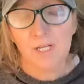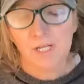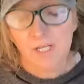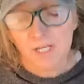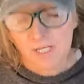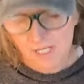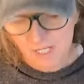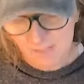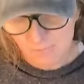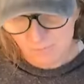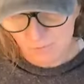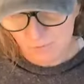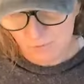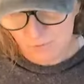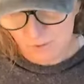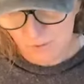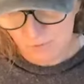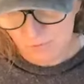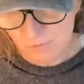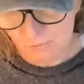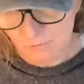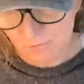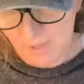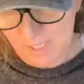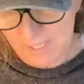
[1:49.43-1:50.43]

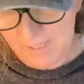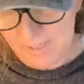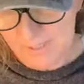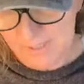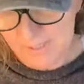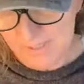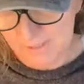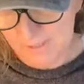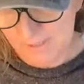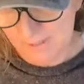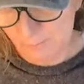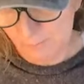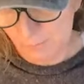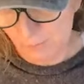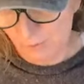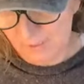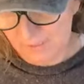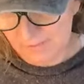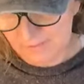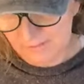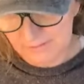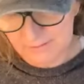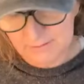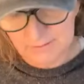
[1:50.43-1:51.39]
Hebrew writers and the priests.